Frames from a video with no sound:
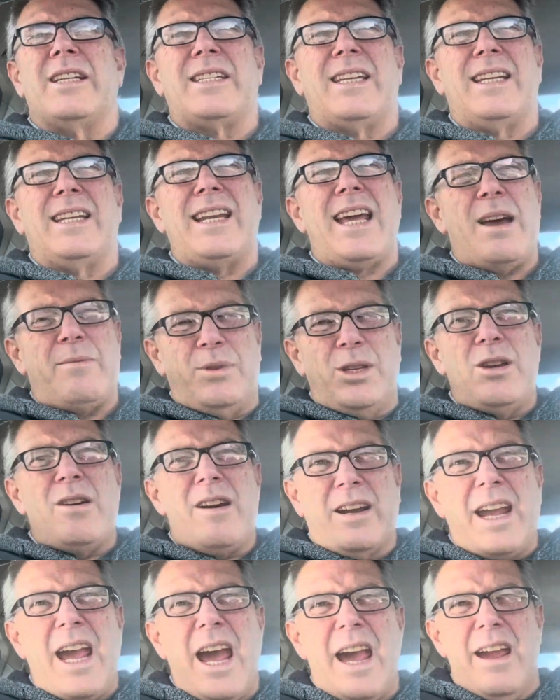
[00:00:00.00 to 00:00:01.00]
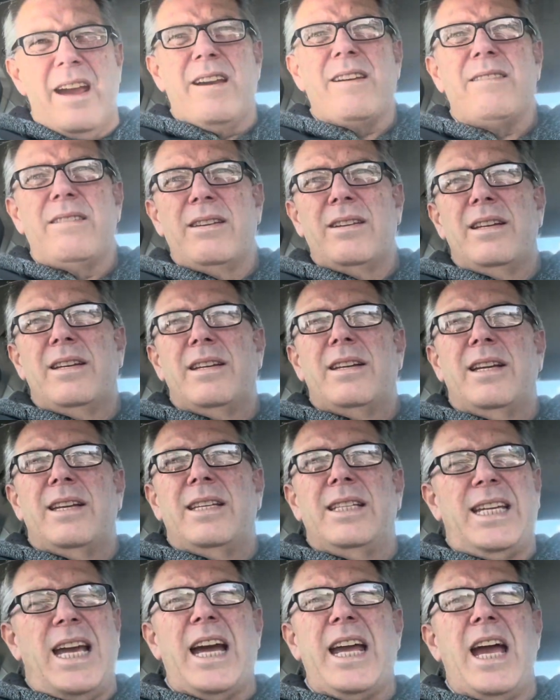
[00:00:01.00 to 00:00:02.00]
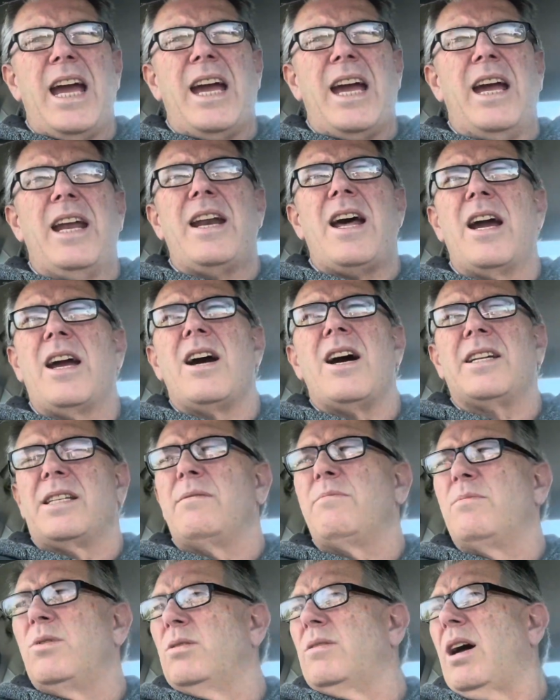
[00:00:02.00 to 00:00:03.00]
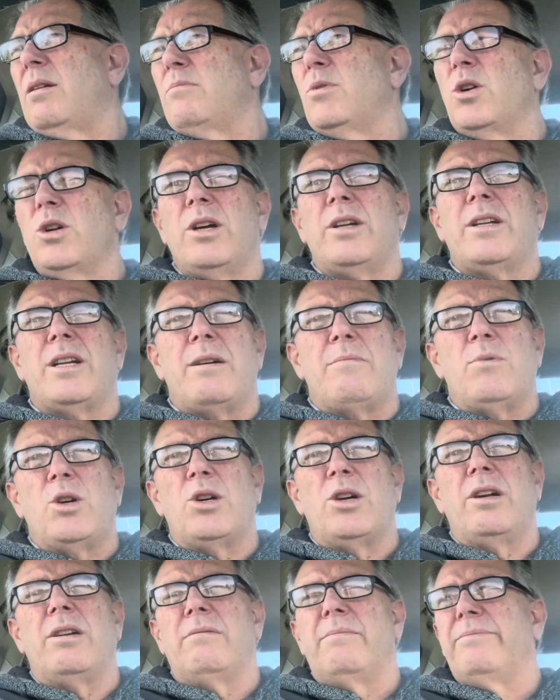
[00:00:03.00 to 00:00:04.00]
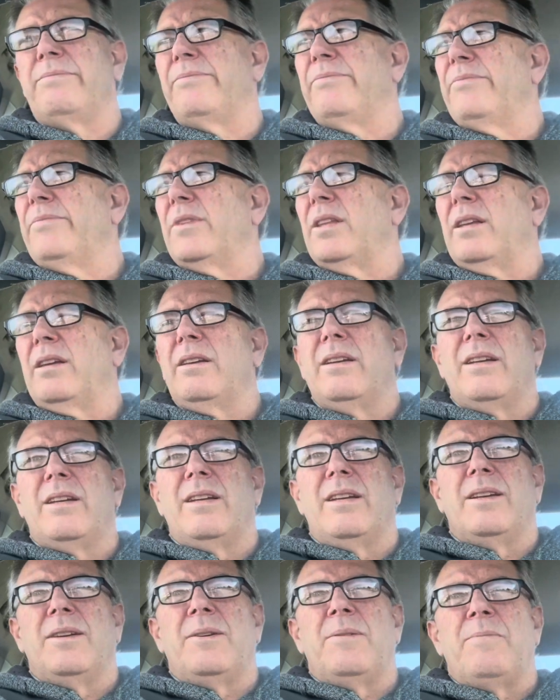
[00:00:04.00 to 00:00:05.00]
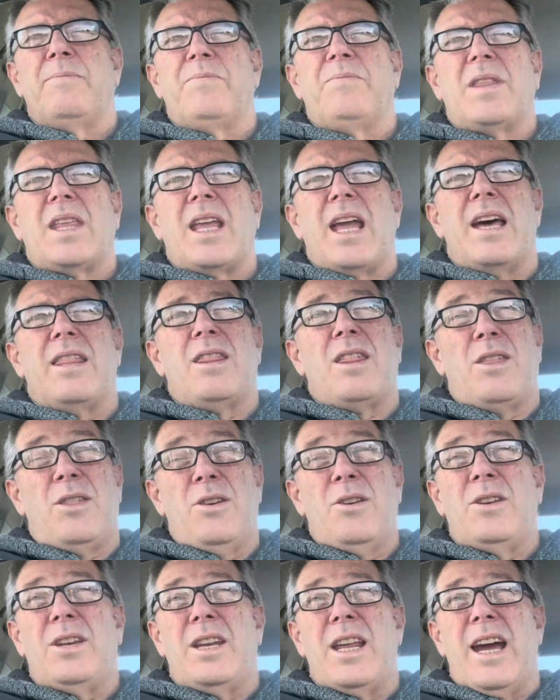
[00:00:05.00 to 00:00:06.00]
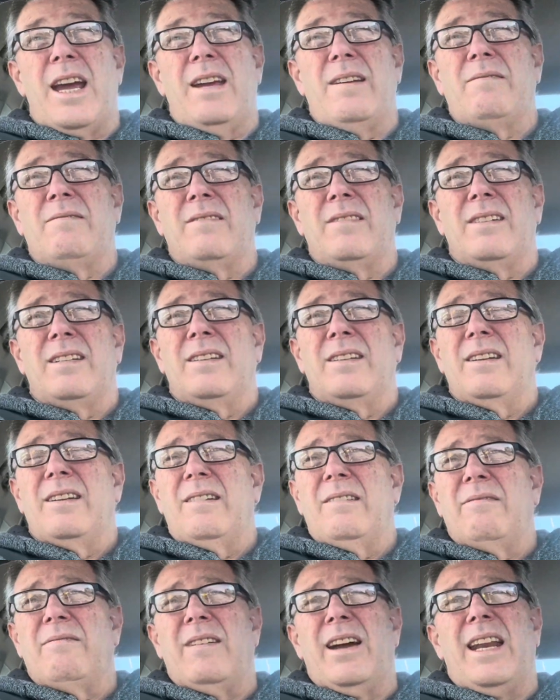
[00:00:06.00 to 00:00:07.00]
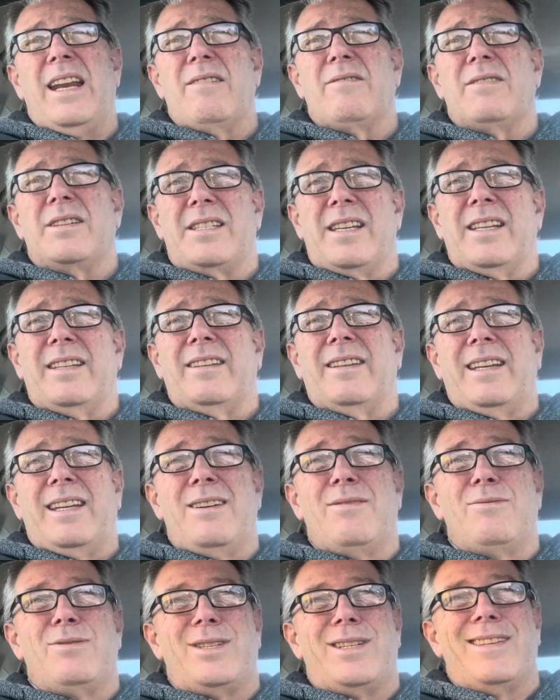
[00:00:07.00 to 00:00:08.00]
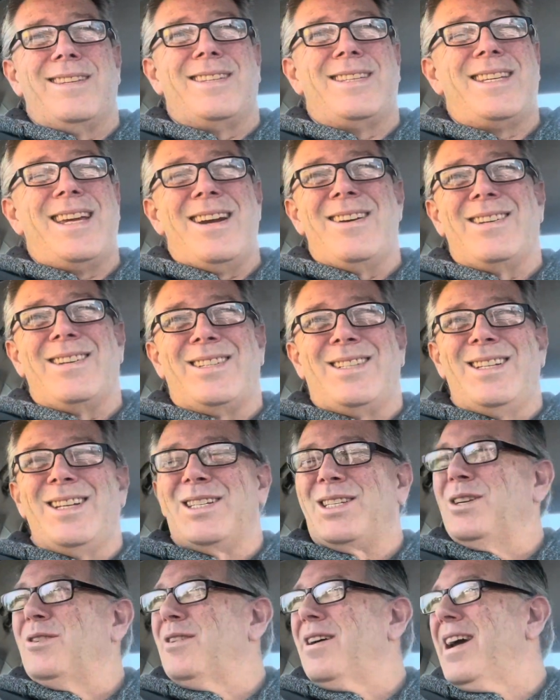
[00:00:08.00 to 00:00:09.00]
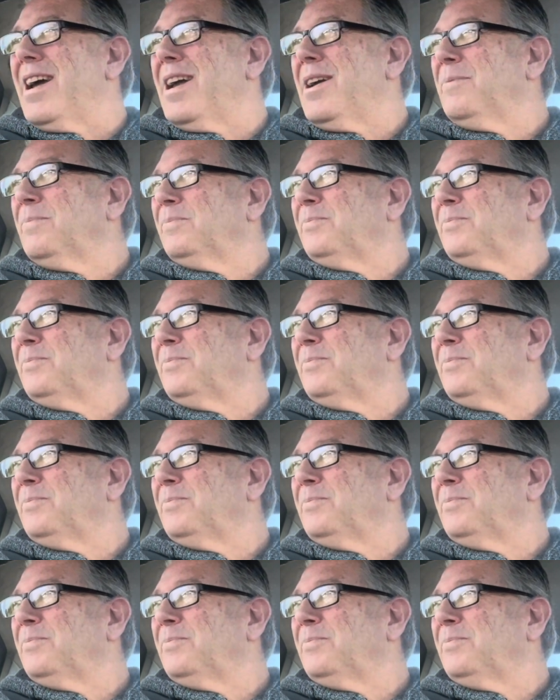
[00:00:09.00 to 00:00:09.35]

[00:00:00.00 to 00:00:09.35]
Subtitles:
I said, "Labs, you okay?" Yeah, no, guys, I'm all good. And the third day, man, he was in serious disarray.